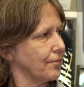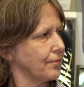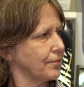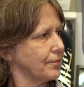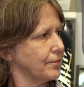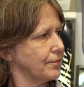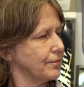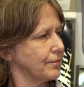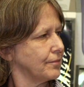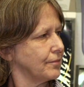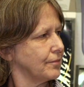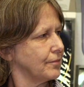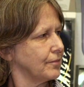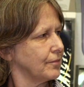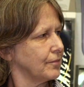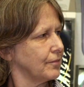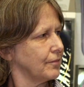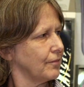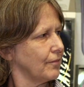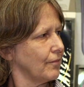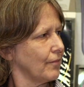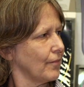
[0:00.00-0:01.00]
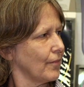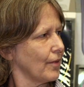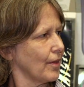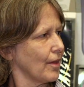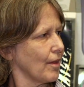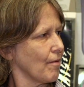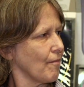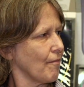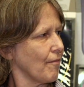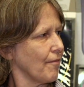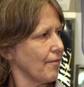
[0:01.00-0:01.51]

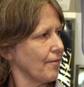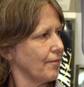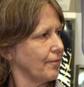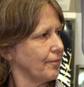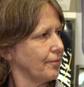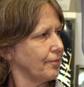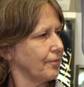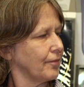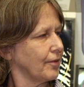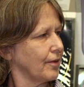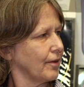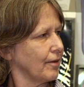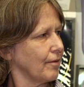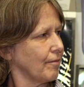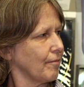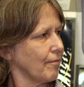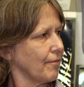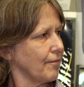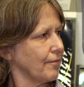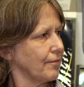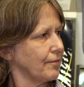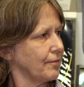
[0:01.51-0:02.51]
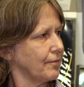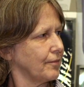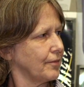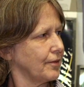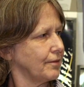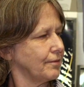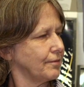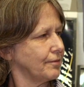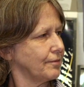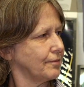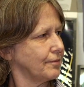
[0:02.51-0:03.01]

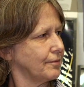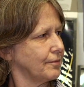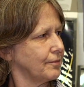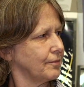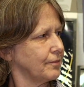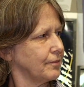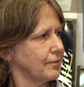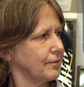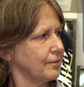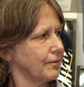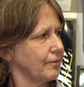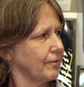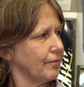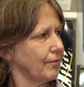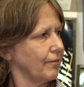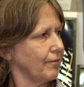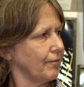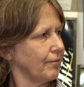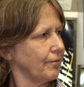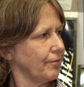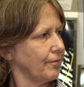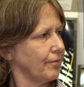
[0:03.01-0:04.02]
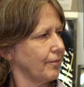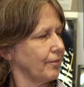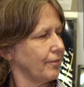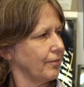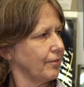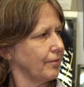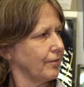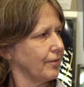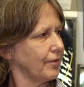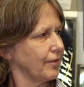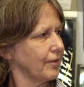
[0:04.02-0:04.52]

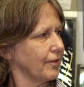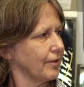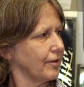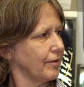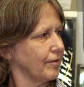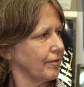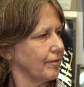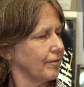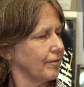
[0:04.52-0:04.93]
The person shown says nothing.